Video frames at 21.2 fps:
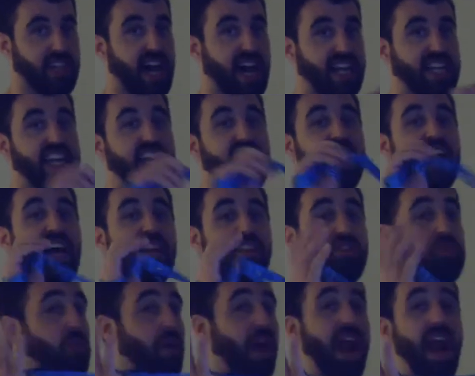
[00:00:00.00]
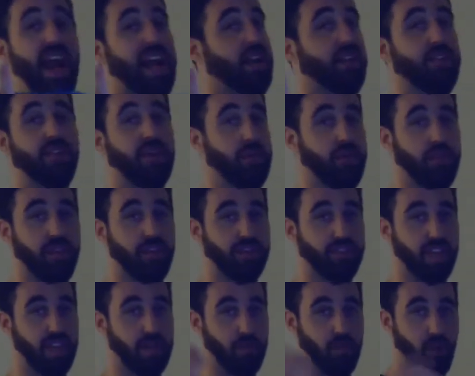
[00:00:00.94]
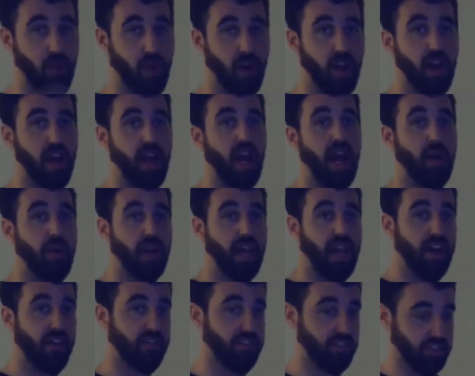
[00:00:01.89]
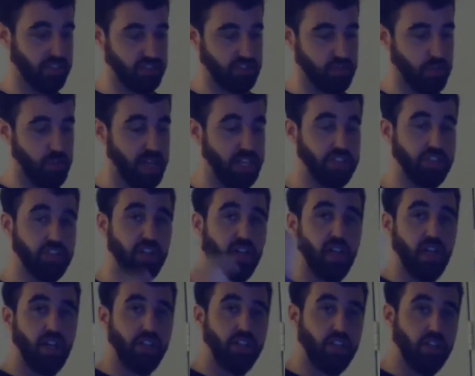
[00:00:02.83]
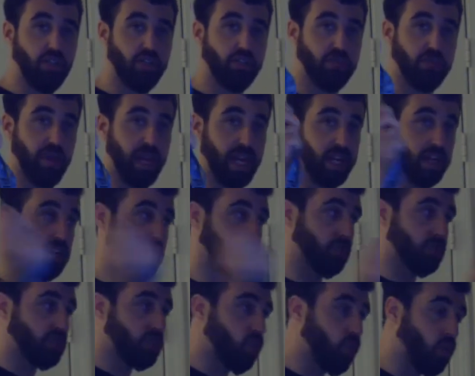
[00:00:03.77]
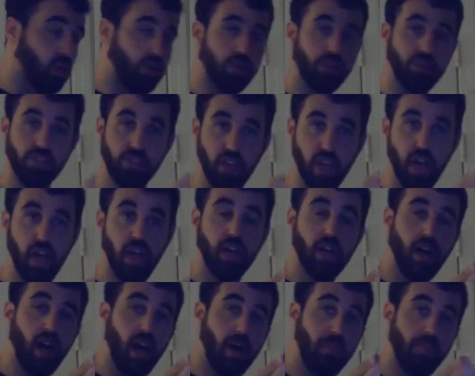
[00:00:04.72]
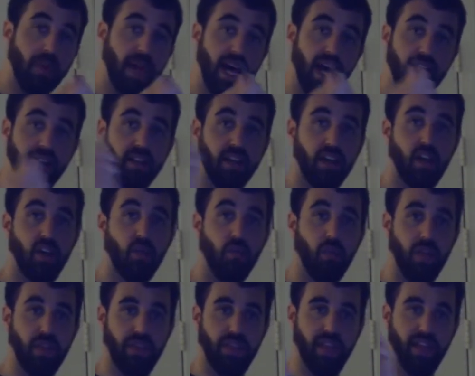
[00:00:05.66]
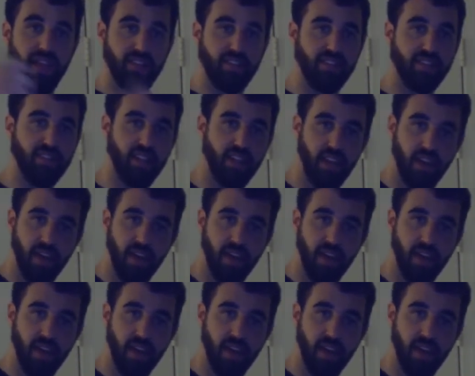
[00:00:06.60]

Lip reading: I cannot do anything with this anymore. I would have to switch to using my close quarters combat with this.